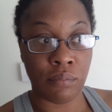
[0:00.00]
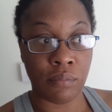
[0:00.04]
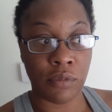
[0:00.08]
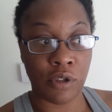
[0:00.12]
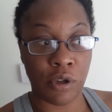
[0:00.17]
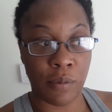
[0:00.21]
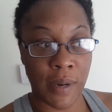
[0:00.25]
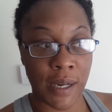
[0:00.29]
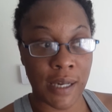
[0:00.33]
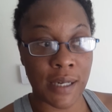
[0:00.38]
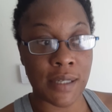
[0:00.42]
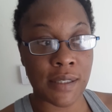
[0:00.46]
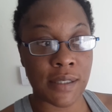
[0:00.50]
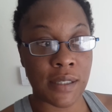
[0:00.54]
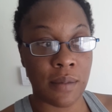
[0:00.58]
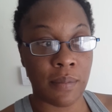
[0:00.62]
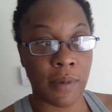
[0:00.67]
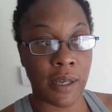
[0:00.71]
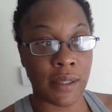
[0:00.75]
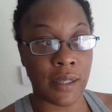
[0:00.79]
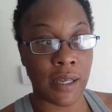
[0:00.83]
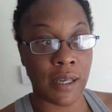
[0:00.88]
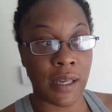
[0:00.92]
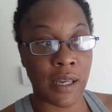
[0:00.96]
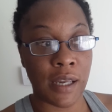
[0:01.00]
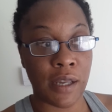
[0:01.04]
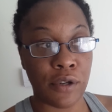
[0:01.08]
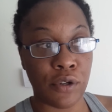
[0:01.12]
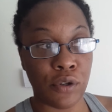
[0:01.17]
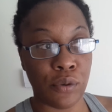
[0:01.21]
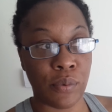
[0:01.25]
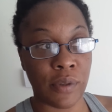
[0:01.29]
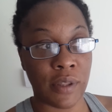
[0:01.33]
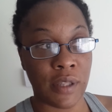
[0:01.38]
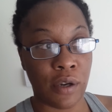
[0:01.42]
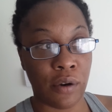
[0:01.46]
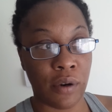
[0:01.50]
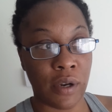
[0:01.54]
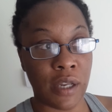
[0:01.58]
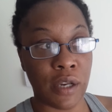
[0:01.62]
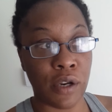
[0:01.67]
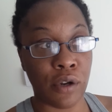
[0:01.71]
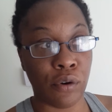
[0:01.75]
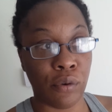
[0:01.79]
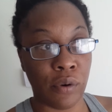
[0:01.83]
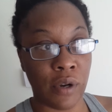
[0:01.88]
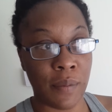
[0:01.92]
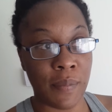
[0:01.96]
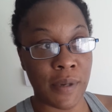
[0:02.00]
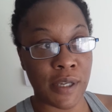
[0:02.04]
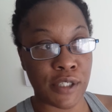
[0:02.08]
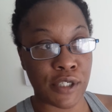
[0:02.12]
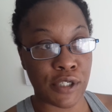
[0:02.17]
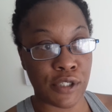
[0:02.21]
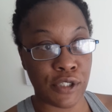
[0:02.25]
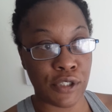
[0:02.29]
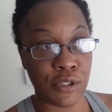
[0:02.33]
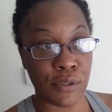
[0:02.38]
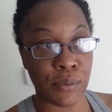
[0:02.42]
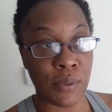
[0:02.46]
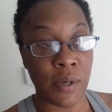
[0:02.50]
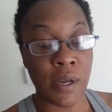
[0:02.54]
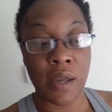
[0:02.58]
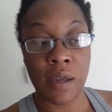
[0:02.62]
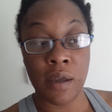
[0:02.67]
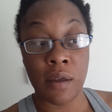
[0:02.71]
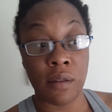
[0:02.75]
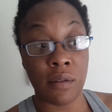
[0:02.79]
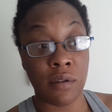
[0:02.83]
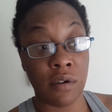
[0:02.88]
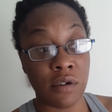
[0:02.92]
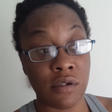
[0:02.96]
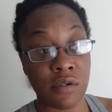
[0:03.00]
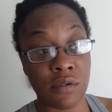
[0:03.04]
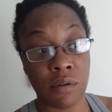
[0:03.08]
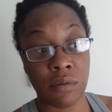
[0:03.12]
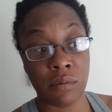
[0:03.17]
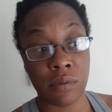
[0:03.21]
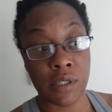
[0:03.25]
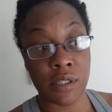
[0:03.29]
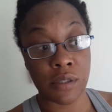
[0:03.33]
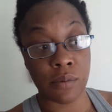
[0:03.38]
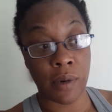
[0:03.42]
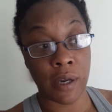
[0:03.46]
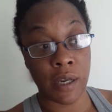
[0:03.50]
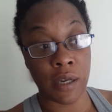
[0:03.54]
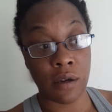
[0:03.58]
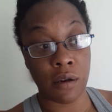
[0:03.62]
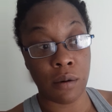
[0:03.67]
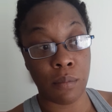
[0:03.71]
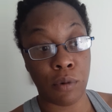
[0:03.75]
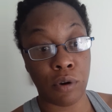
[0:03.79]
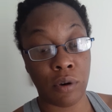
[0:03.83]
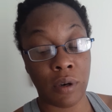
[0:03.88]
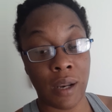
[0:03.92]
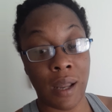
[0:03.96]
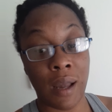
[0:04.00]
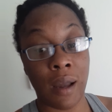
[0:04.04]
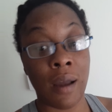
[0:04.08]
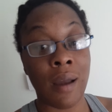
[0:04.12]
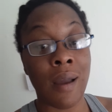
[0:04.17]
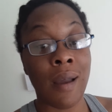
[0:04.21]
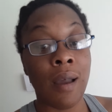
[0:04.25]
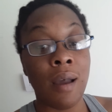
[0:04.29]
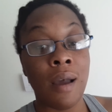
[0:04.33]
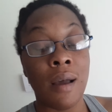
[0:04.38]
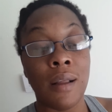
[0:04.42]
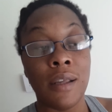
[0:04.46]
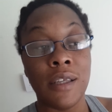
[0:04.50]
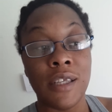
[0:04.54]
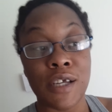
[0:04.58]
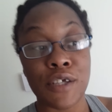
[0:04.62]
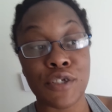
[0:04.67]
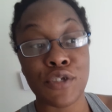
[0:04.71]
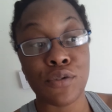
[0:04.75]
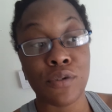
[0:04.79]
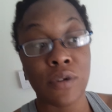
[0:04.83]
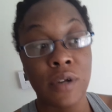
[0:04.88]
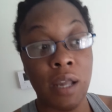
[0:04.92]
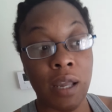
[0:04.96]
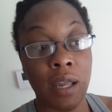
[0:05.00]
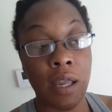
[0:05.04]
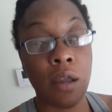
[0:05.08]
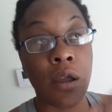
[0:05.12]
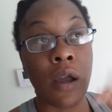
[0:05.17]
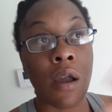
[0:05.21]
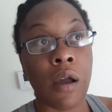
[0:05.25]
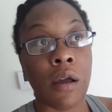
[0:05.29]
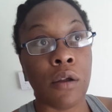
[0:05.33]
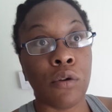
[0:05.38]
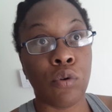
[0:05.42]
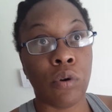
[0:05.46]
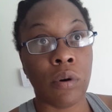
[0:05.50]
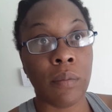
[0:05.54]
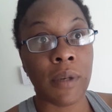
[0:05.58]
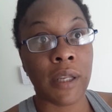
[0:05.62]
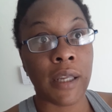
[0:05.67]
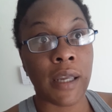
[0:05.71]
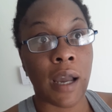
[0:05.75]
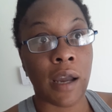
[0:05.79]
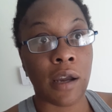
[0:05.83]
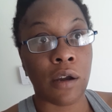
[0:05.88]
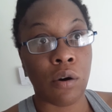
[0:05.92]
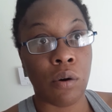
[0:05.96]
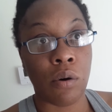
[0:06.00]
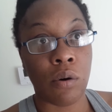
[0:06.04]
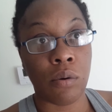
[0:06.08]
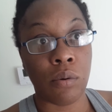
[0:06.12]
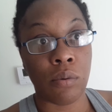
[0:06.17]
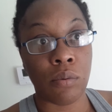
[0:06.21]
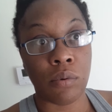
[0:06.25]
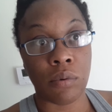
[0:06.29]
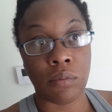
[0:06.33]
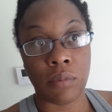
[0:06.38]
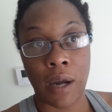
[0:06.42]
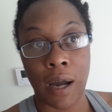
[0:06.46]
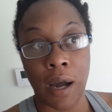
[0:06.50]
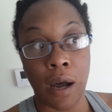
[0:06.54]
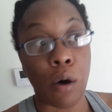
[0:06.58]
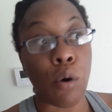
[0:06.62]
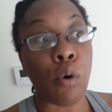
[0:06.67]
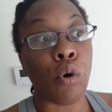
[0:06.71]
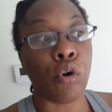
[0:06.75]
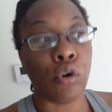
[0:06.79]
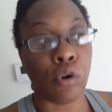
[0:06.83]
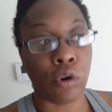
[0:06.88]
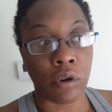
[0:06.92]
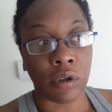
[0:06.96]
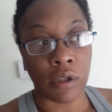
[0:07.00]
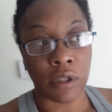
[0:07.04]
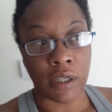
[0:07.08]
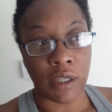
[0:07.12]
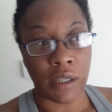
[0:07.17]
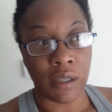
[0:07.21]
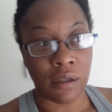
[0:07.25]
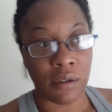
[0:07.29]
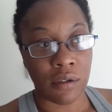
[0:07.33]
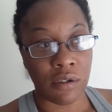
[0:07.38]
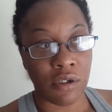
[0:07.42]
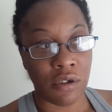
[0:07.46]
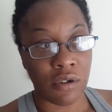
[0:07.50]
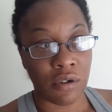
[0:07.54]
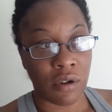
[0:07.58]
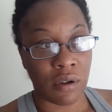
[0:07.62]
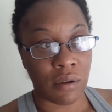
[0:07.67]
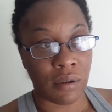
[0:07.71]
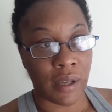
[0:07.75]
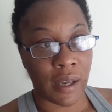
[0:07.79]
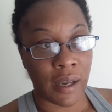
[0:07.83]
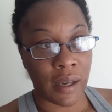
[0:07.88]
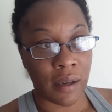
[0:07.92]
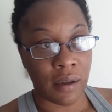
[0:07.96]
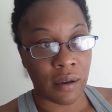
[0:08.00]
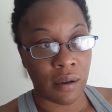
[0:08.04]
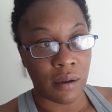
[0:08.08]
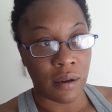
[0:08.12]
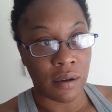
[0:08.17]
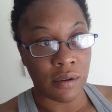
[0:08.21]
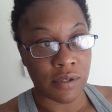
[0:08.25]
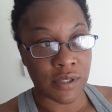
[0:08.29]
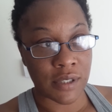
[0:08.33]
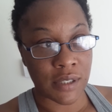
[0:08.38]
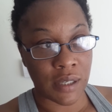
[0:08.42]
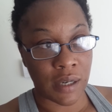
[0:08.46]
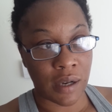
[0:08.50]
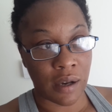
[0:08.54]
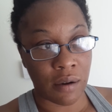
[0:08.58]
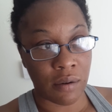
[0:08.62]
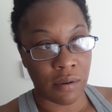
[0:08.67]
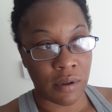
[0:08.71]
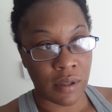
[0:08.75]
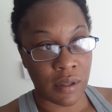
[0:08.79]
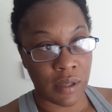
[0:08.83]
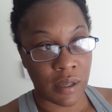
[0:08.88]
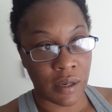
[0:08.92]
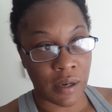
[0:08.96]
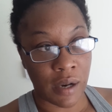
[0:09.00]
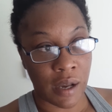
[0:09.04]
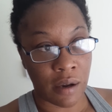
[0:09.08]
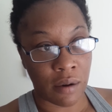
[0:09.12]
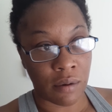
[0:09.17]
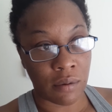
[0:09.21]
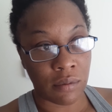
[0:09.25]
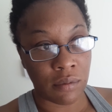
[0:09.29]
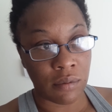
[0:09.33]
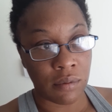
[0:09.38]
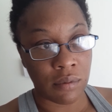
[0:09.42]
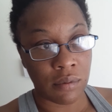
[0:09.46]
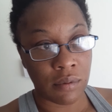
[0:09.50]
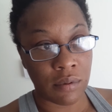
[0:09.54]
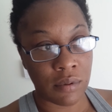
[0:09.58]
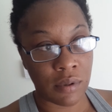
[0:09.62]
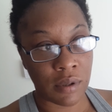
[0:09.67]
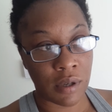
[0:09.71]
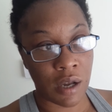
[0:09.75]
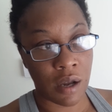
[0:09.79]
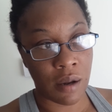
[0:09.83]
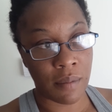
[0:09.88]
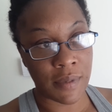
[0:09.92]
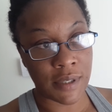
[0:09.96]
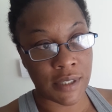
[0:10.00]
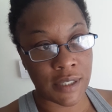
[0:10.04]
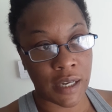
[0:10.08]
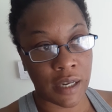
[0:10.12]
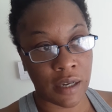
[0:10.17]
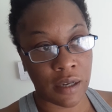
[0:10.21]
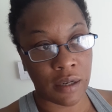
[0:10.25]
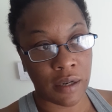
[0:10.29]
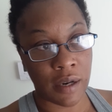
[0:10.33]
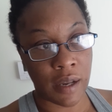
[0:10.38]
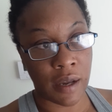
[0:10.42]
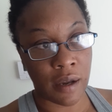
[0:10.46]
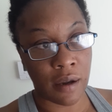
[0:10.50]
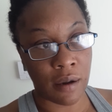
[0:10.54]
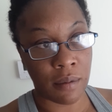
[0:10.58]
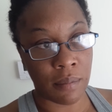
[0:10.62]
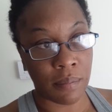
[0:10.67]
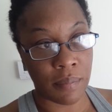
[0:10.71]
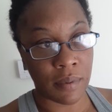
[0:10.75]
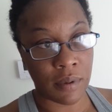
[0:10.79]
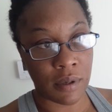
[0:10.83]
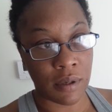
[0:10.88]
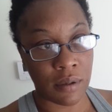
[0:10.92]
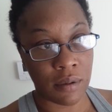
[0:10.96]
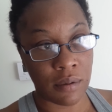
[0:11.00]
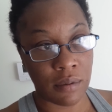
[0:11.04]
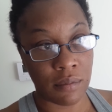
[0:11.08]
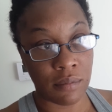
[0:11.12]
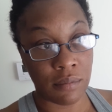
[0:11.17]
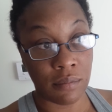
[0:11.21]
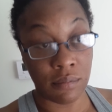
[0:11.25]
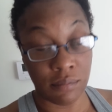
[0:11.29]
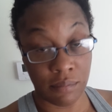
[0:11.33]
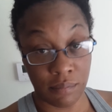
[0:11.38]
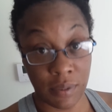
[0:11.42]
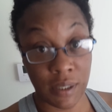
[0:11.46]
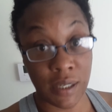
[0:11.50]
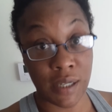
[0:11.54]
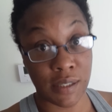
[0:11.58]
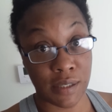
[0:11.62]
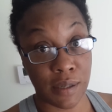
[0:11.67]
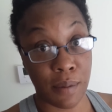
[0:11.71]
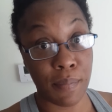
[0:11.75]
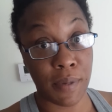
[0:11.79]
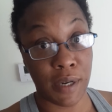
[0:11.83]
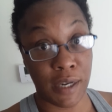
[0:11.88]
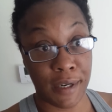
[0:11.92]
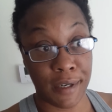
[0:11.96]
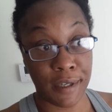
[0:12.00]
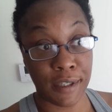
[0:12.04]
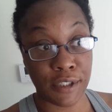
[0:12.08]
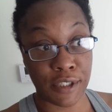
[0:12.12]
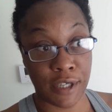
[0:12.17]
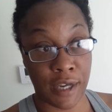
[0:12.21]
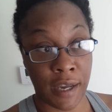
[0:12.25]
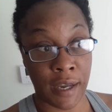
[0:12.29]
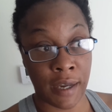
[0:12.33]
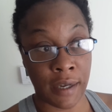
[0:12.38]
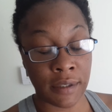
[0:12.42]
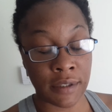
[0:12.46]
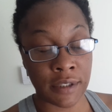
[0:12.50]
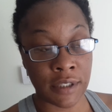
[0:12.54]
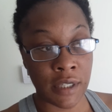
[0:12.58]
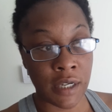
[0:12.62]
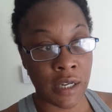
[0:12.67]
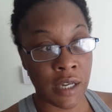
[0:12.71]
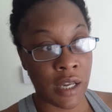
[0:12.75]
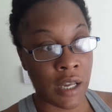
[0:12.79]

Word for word: They're making it seem like they can't do what they're in agreement to do. There's no reason why you're going to mow the lawn. Yesterday, normally I go out early. You know, like I'll sit out and then I'll come and take a nap because I'm being attacked.